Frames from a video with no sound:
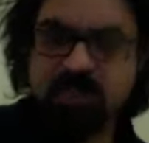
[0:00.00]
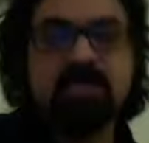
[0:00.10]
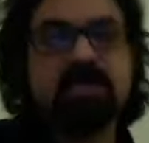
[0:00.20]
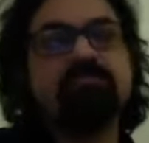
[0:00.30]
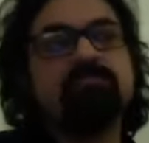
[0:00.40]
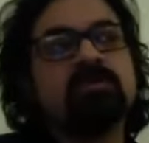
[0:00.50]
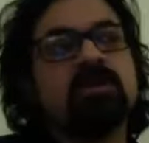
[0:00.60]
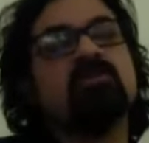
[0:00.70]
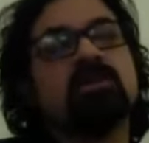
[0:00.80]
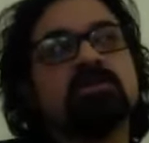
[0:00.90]
given
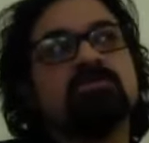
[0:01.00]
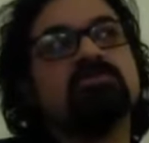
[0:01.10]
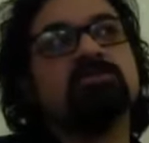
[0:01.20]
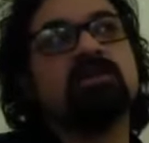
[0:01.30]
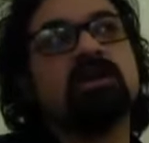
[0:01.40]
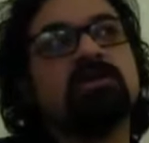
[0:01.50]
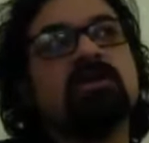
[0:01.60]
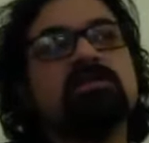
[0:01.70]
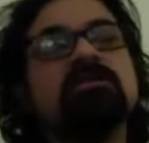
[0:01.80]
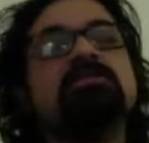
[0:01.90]
okay so so and,
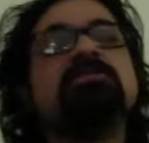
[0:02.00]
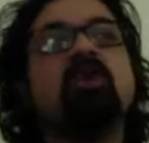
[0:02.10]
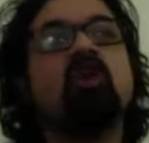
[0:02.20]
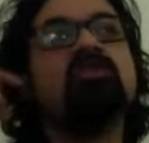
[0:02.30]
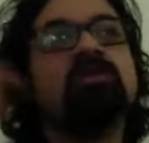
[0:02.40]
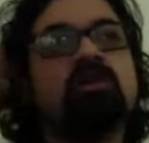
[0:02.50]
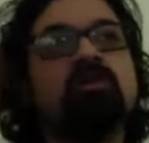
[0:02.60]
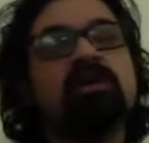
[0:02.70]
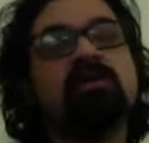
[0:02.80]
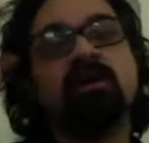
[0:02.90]
and th- these are
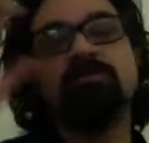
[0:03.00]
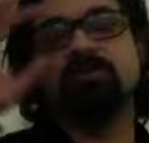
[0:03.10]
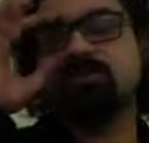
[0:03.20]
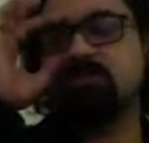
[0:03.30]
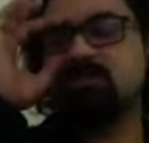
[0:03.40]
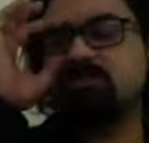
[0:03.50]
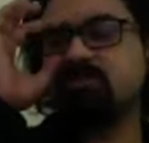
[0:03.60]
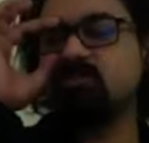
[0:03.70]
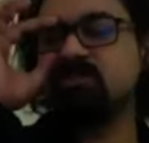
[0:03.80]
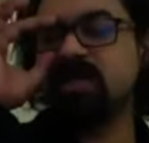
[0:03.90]
ongoing i mean th- these are
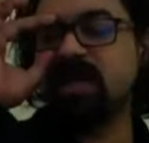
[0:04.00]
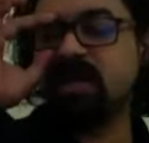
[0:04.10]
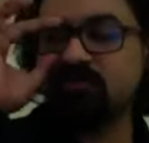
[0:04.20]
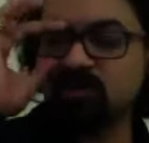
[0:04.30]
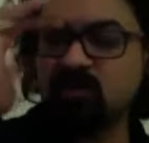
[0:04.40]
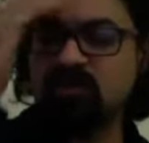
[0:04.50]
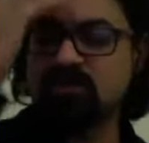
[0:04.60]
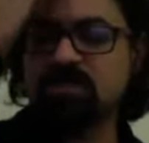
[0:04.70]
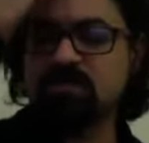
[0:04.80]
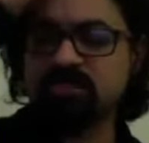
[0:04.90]
thoughts i have a
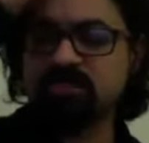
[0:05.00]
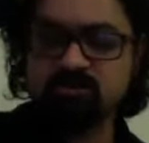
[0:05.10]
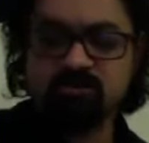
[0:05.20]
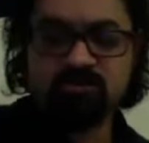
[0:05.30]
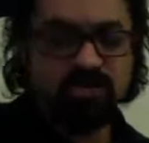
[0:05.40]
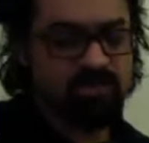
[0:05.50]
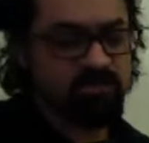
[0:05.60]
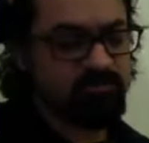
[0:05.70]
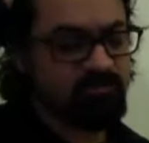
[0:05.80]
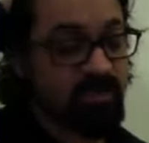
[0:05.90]
lot and i'm still trying to